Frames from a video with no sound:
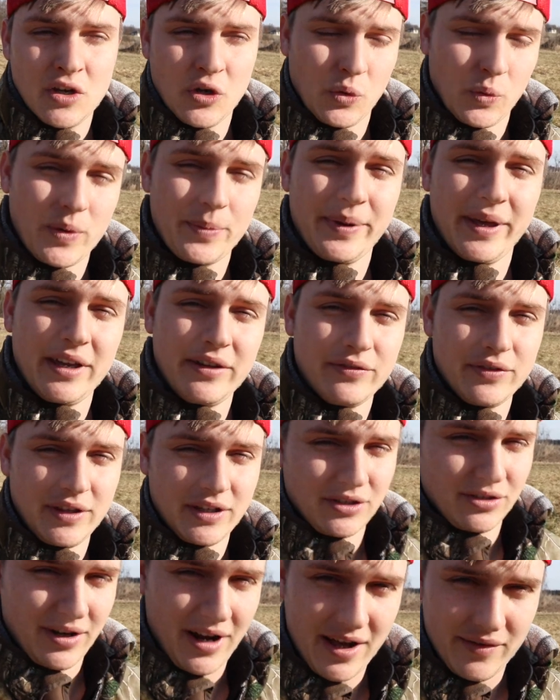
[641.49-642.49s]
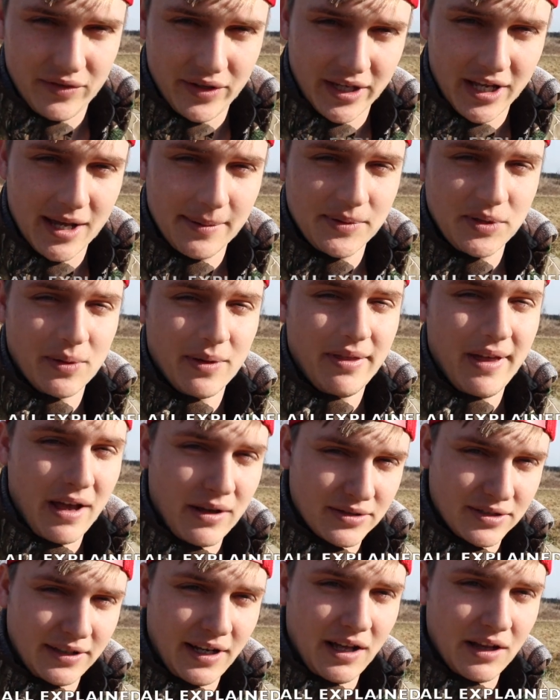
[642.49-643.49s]
We pay for the traveling up to
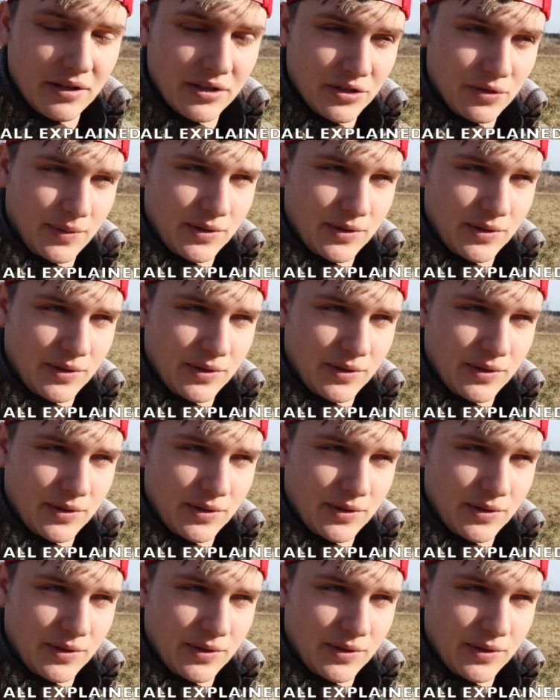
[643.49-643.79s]
$1,000,